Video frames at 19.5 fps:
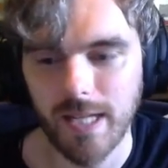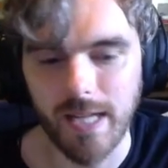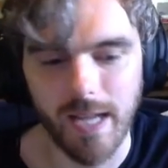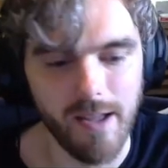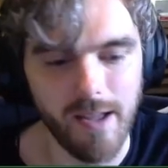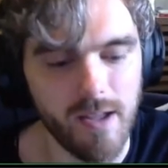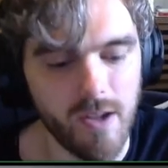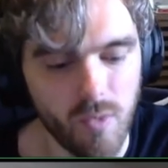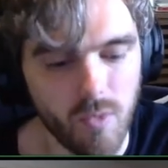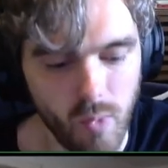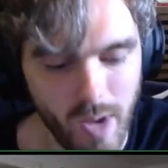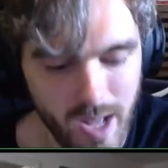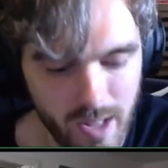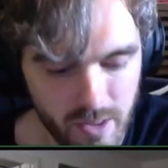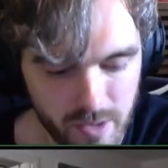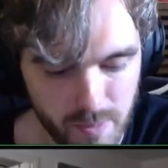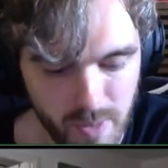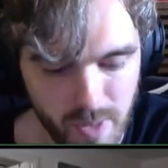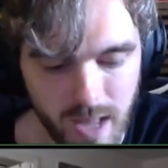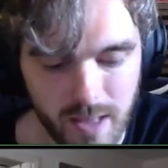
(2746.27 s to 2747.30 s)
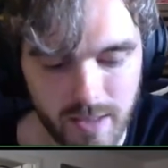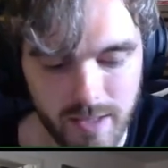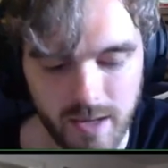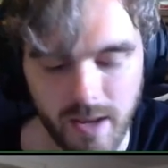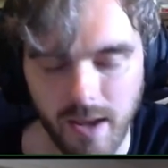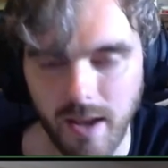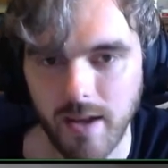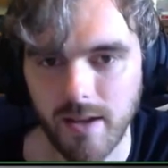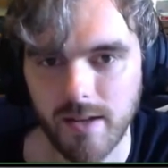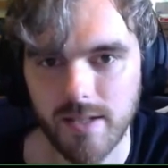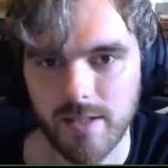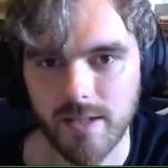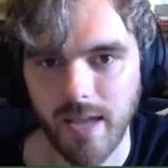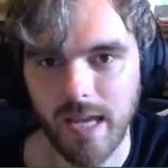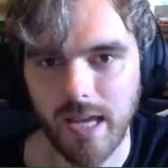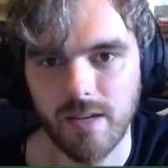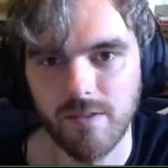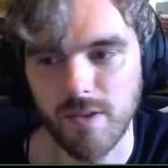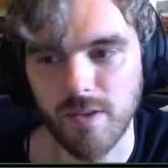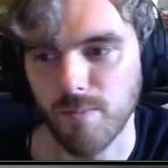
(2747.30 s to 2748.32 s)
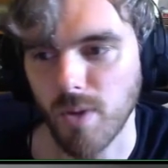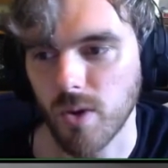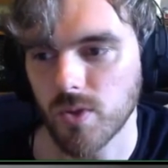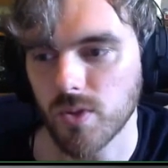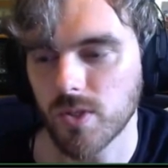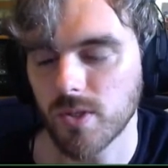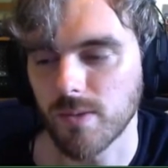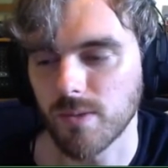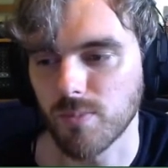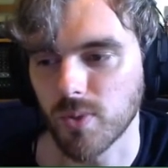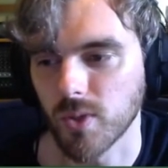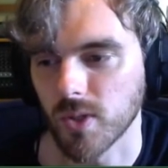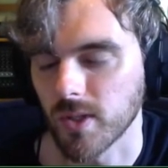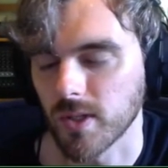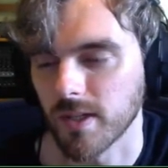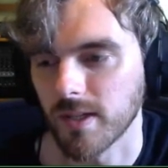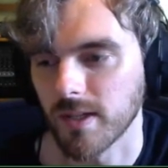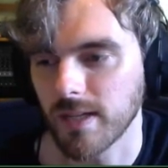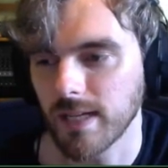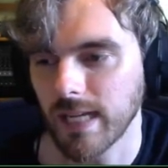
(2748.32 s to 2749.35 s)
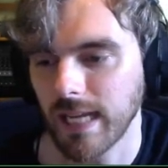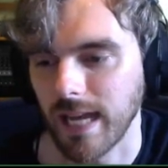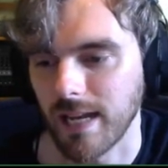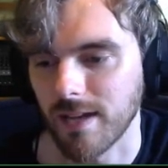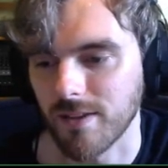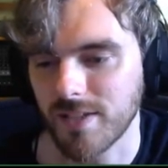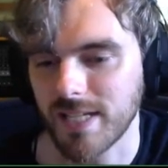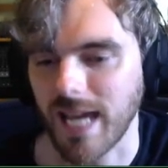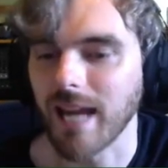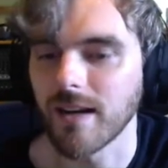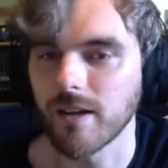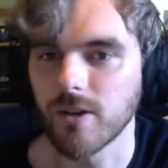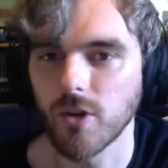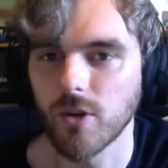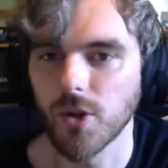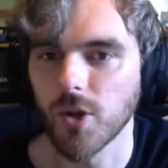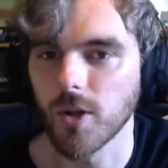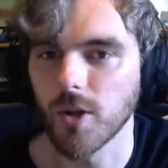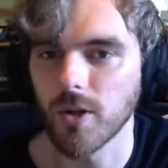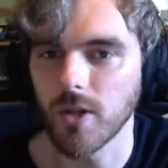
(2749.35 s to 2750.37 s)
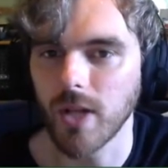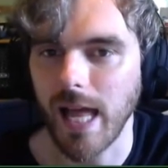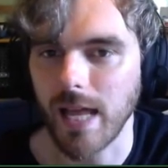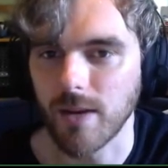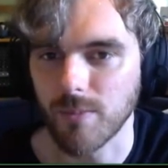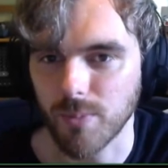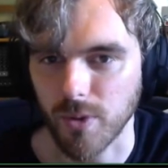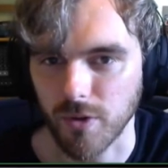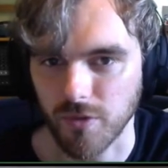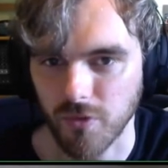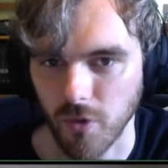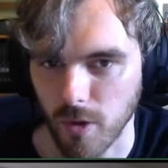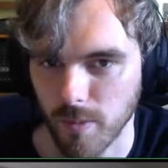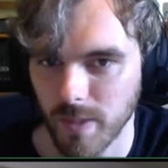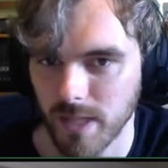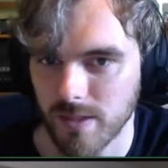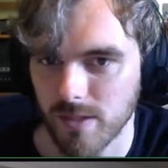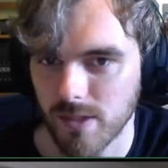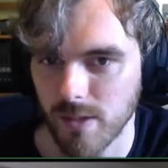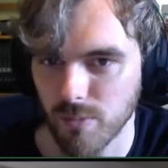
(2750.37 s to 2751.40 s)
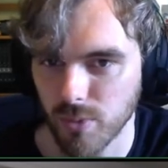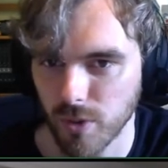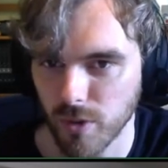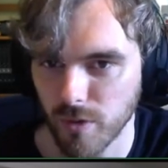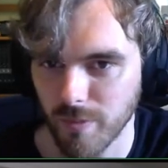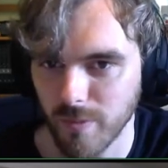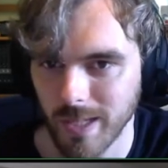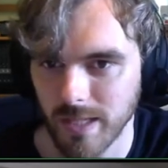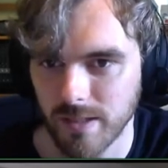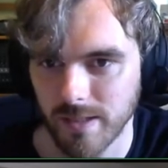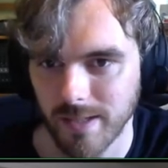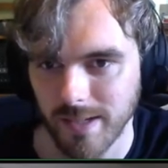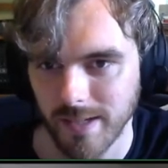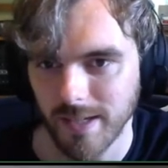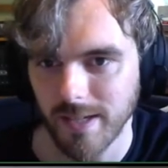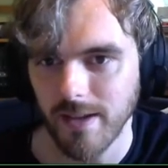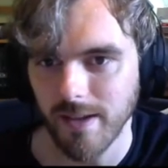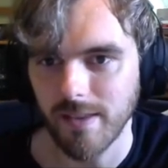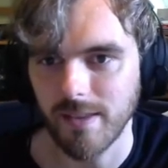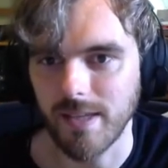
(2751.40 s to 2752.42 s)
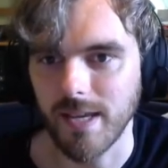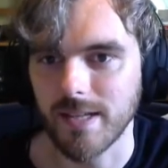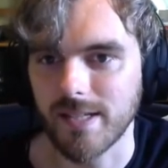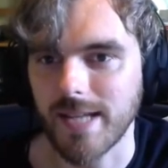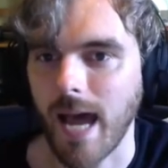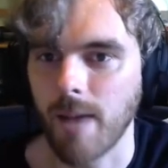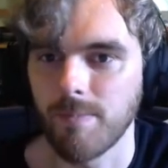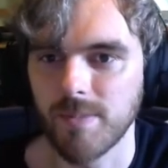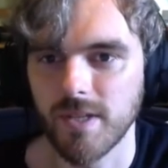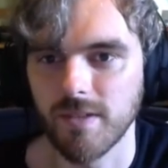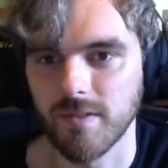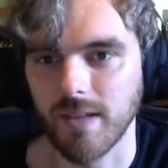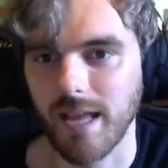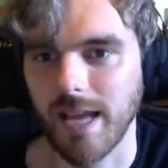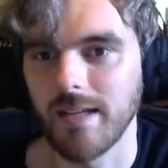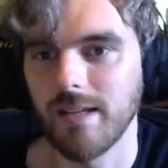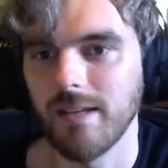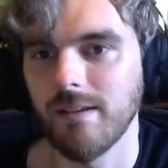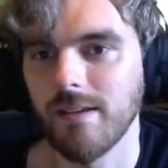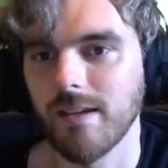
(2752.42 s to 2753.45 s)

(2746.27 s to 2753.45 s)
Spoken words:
While the polygon is kind of the most important kind of technical and performance improvement, the adaptive lighting